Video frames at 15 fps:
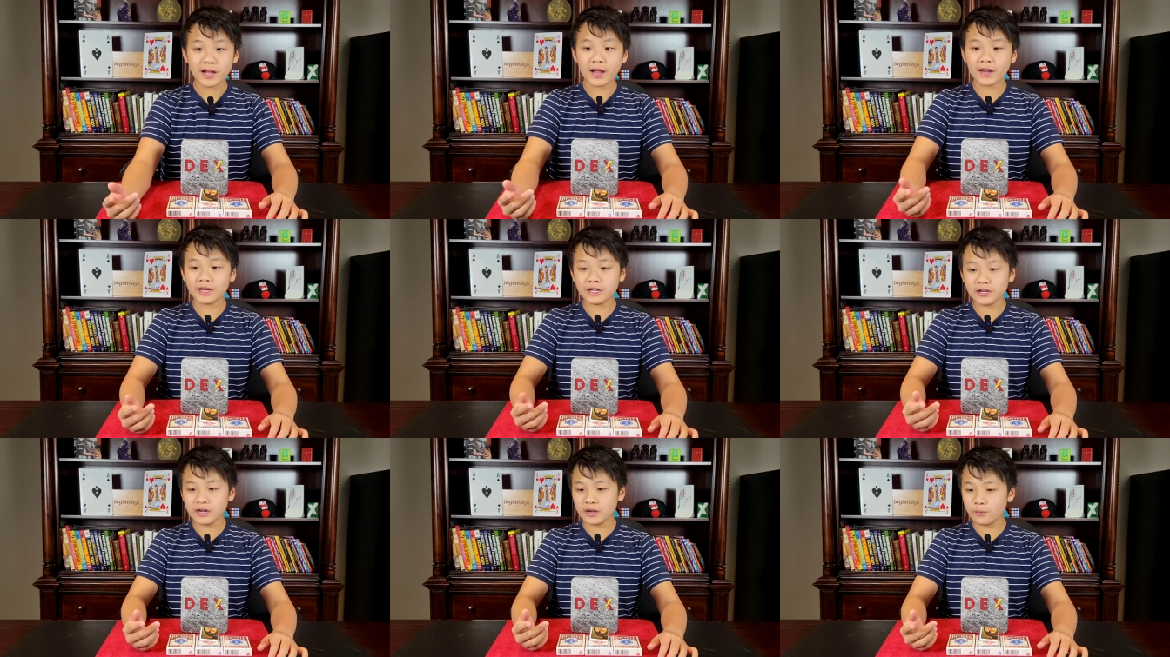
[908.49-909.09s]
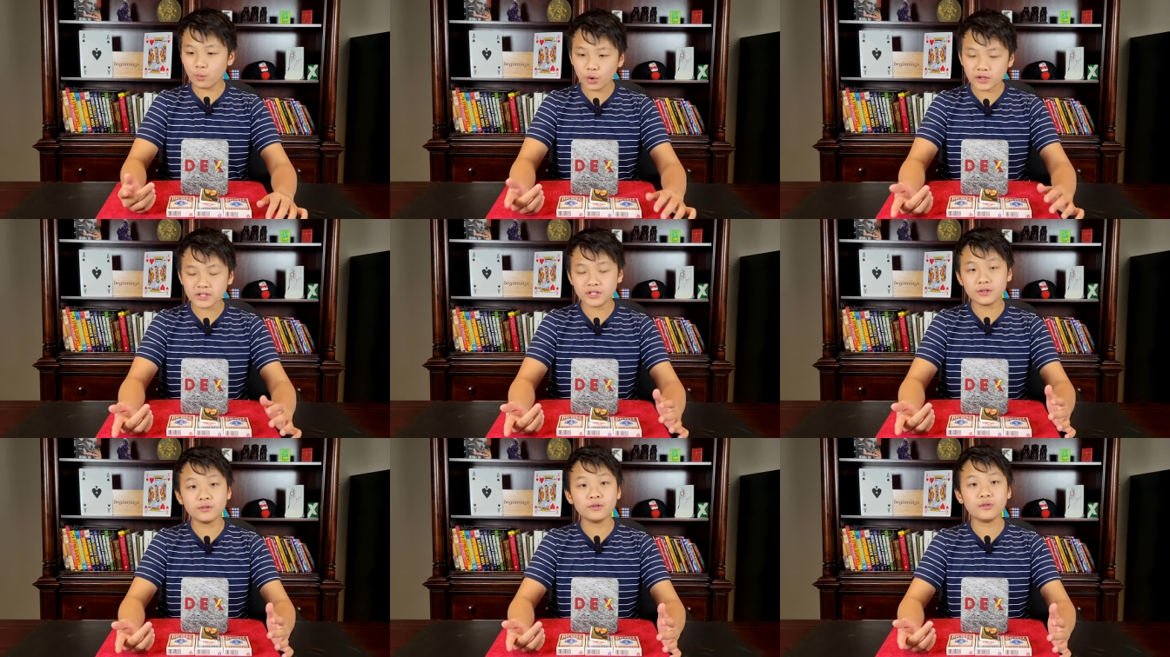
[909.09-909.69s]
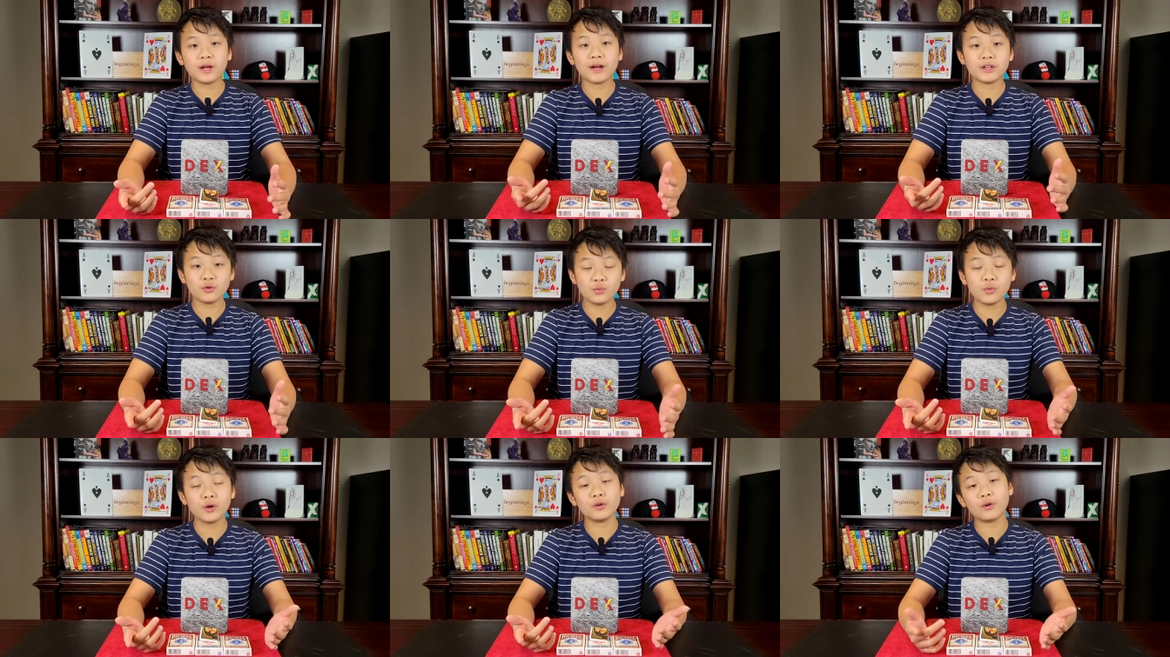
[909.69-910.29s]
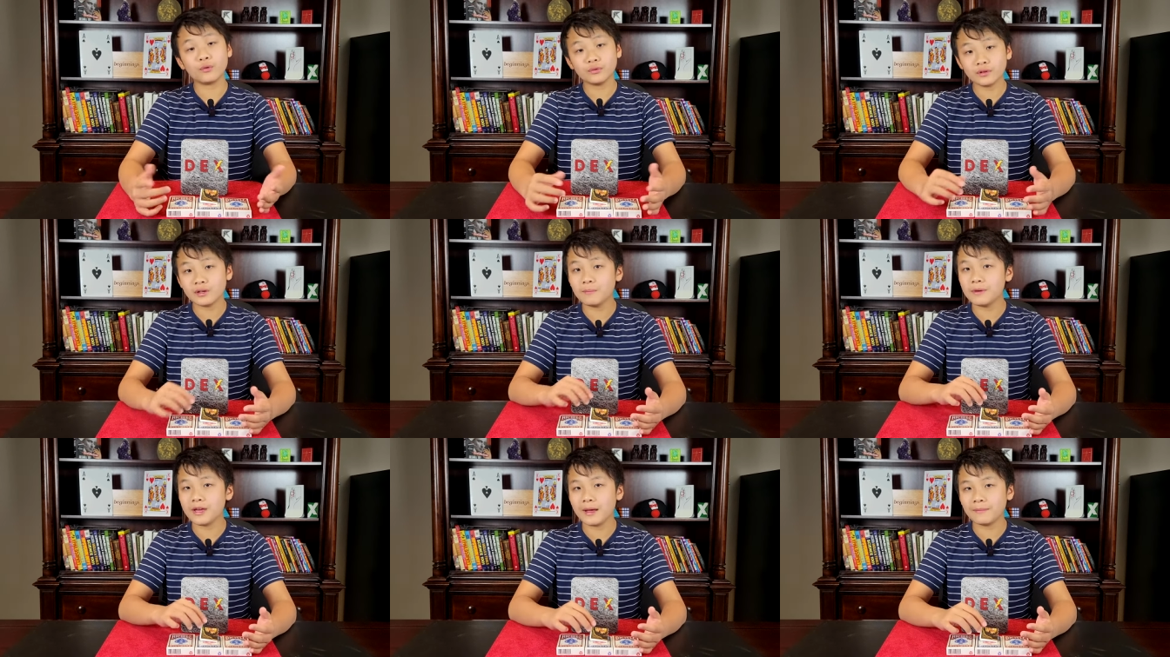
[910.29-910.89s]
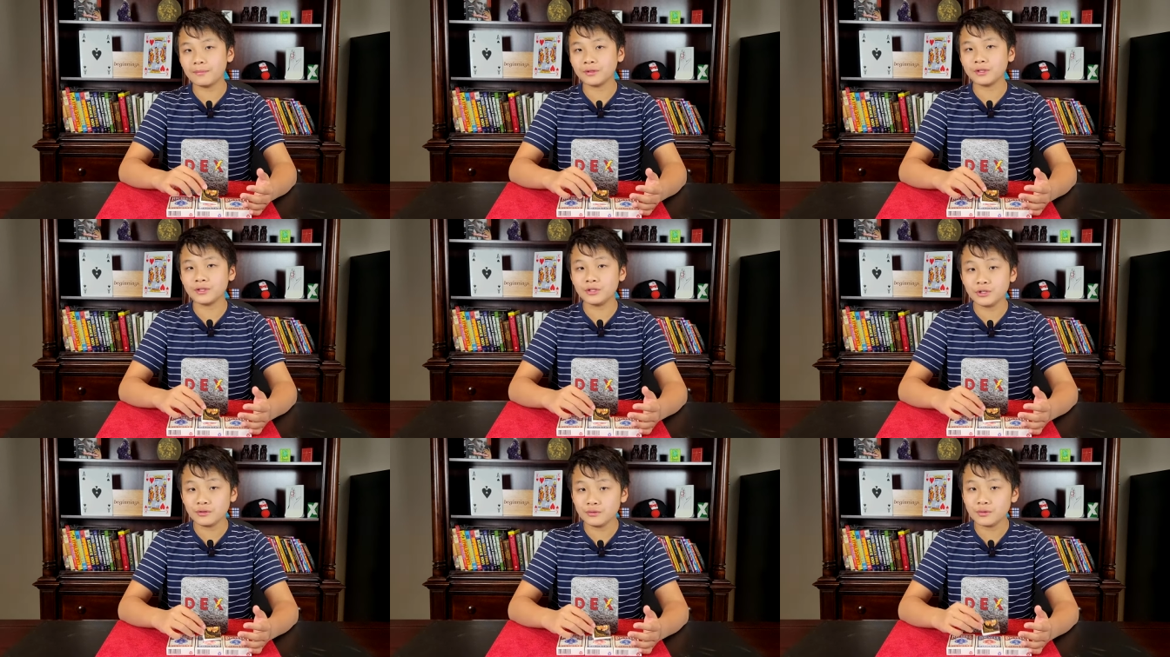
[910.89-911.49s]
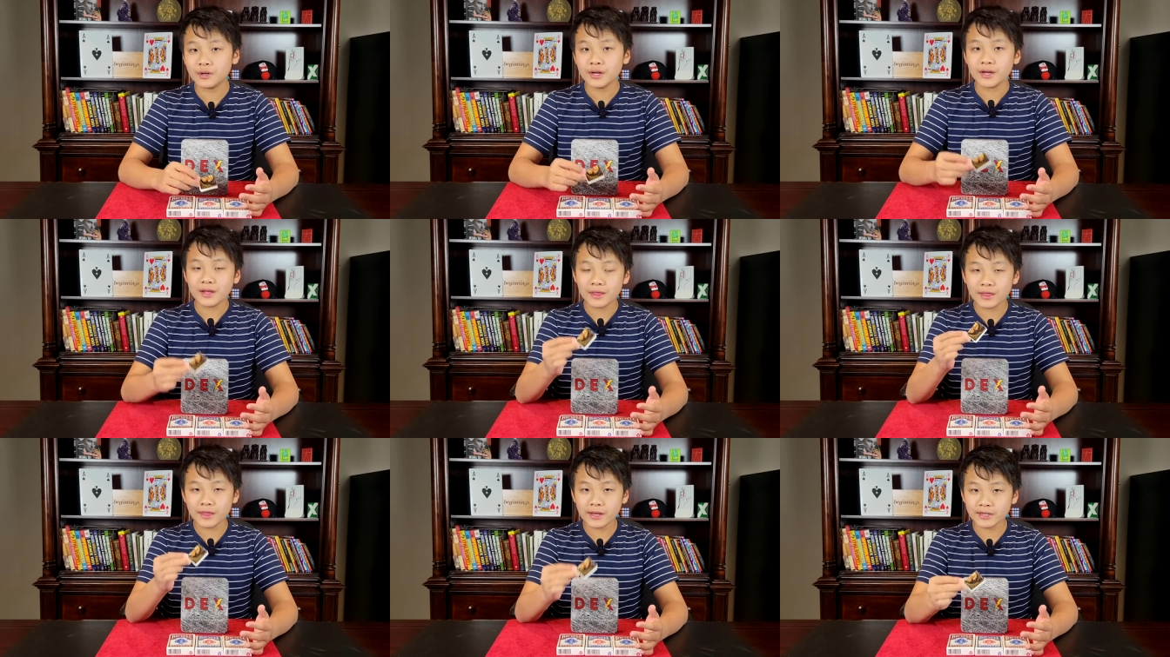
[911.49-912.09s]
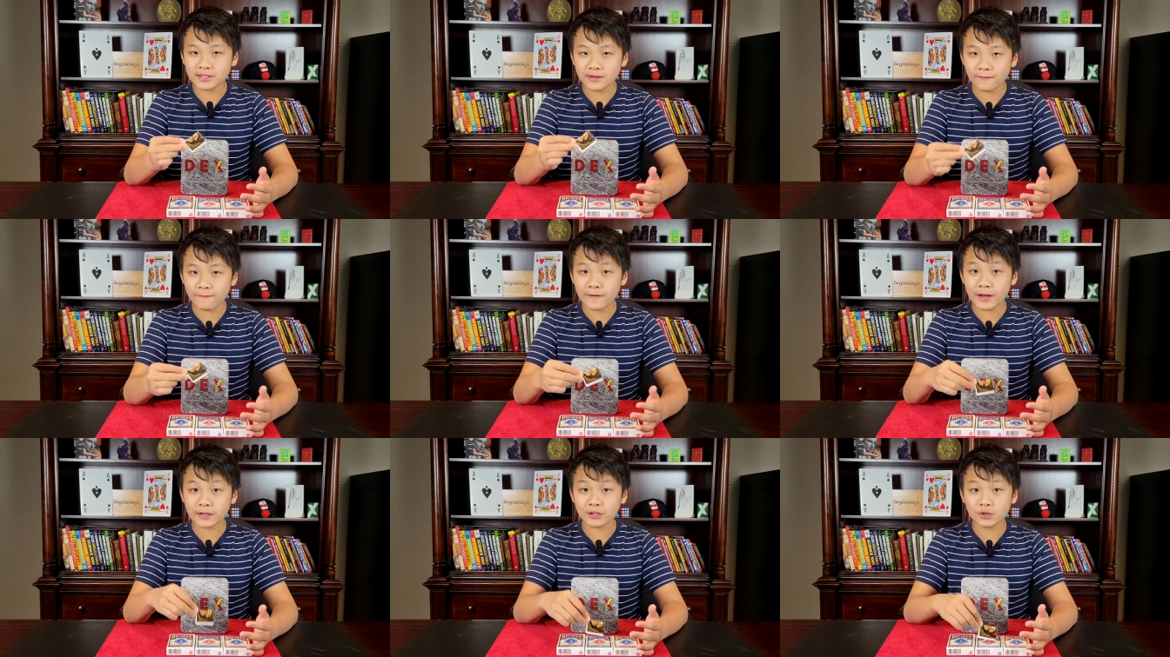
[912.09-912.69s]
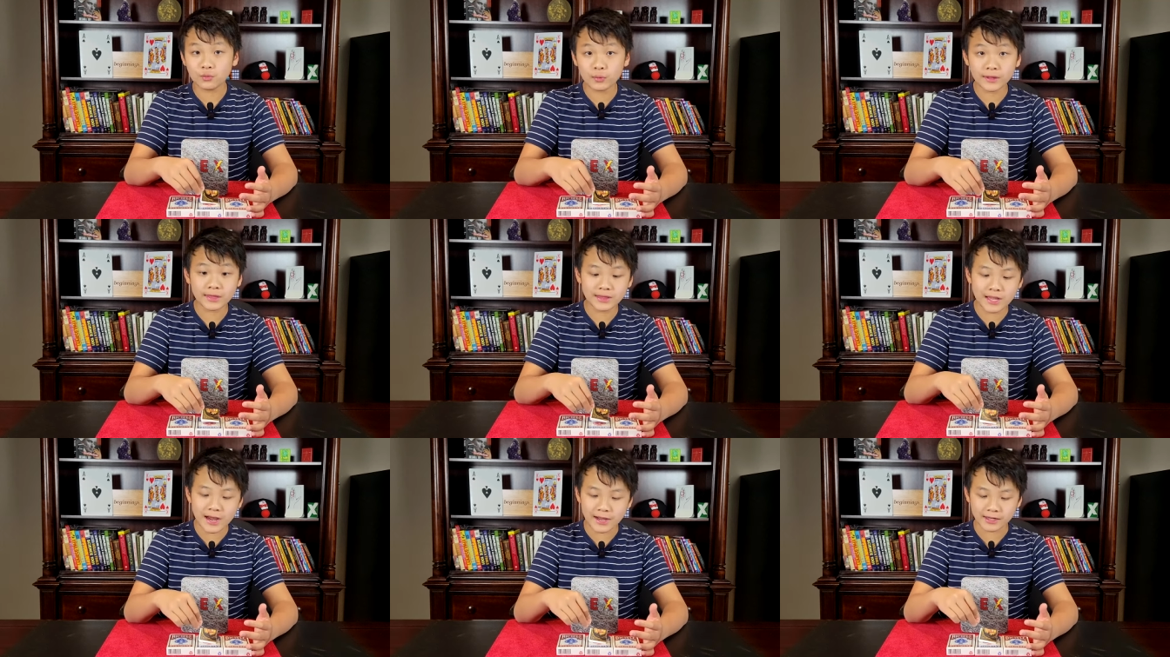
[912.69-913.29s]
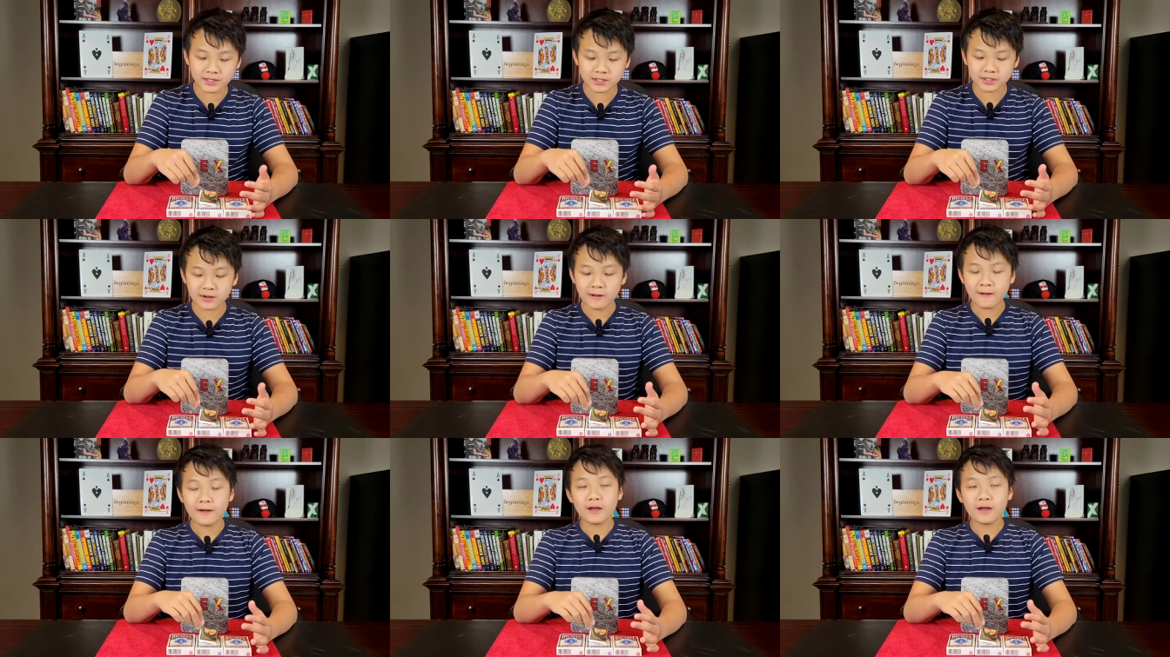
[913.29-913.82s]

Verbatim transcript: And once you do that, you will only be able to do this effect with Dex